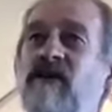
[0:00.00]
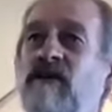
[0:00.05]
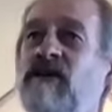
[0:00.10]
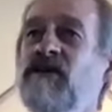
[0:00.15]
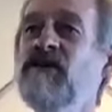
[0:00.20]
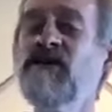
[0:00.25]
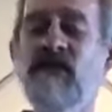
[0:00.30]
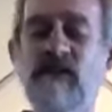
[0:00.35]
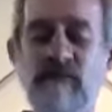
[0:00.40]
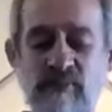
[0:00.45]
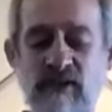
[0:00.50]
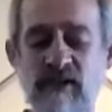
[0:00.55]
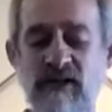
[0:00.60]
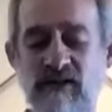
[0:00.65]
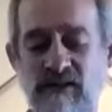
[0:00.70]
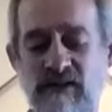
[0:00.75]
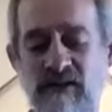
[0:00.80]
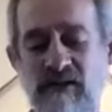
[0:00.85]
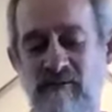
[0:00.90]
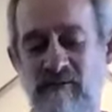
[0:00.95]
Christian
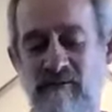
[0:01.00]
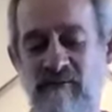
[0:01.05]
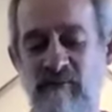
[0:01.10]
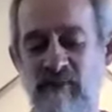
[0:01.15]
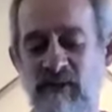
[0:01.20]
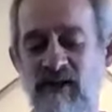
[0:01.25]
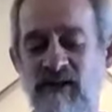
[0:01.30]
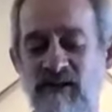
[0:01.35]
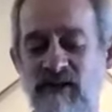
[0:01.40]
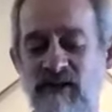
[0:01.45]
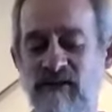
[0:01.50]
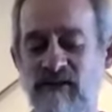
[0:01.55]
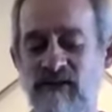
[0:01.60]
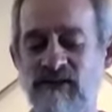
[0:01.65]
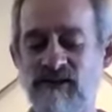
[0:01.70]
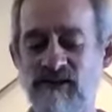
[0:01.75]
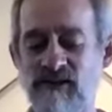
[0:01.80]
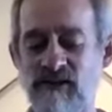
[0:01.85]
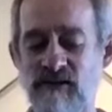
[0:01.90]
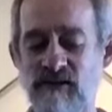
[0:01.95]
part of being a
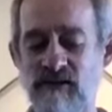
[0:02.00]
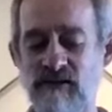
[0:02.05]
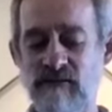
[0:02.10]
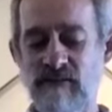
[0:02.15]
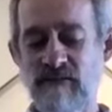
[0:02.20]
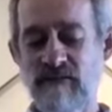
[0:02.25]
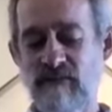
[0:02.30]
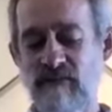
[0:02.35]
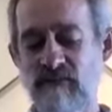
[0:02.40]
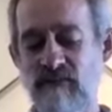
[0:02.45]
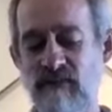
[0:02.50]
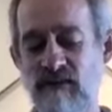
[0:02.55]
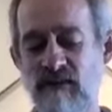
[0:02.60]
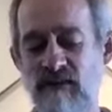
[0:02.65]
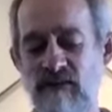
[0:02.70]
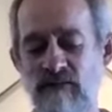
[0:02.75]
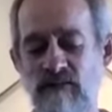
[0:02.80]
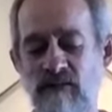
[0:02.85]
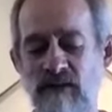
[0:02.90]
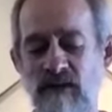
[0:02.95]
Christian,
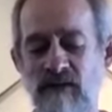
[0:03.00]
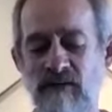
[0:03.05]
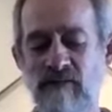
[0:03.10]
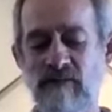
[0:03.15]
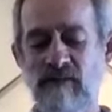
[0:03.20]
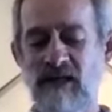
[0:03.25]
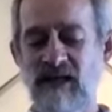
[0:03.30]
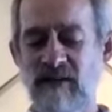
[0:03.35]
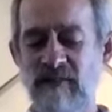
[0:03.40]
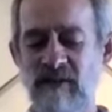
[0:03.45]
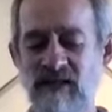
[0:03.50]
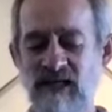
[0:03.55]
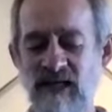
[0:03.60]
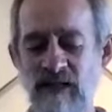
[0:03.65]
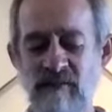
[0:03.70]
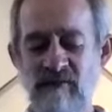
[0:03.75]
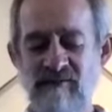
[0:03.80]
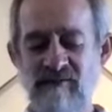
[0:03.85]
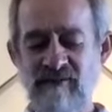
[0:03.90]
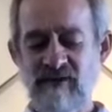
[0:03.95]
right? May
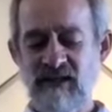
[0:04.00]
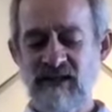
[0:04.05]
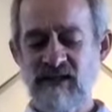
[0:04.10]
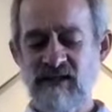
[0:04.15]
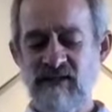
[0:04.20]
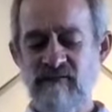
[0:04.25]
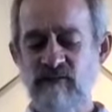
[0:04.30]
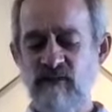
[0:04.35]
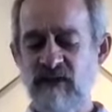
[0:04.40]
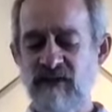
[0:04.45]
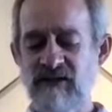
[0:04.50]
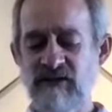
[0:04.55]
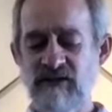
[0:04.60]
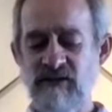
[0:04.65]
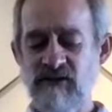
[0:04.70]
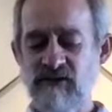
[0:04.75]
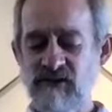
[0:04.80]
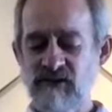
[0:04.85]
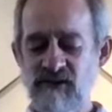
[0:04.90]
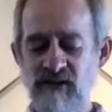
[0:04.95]
become effective when you
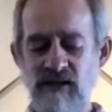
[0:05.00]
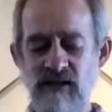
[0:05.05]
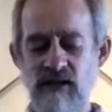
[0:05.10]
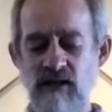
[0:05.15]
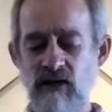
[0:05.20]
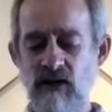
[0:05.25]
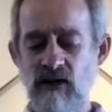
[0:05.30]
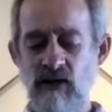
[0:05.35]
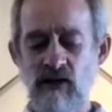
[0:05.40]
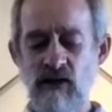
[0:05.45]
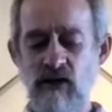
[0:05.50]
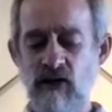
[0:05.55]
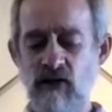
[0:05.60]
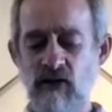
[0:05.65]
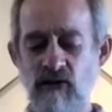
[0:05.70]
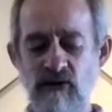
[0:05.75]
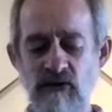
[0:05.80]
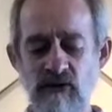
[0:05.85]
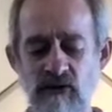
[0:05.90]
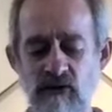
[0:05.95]
see
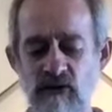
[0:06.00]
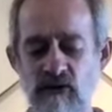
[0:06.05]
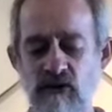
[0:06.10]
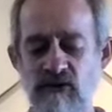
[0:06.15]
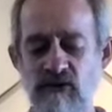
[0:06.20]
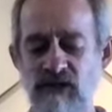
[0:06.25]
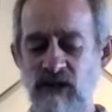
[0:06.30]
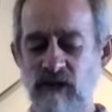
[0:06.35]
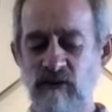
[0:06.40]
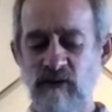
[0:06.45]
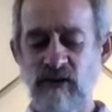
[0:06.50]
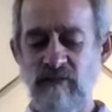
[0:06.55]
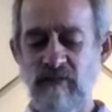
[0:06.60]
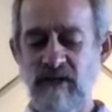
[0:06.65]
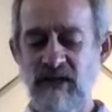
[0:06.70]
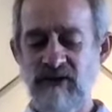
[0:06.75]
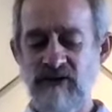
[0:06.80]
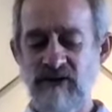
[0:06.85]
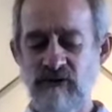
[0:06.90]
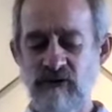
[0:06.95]
all the good that we
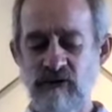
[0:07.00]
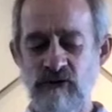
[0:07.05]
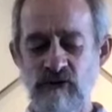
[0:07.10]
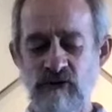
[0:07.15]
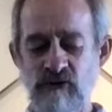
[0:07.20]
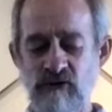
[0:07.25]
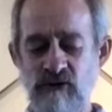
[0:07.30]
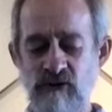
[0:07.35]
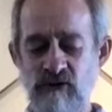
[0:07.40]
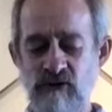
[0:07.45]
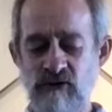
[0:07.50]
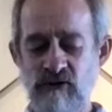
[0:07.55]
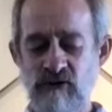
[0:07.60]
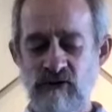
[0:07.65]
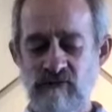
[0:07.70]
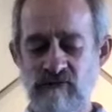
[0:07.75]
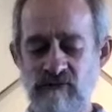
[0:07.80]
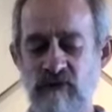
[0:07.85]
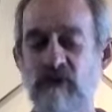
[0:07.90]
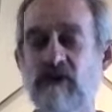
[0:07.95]
may do
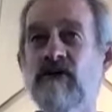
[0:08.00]
for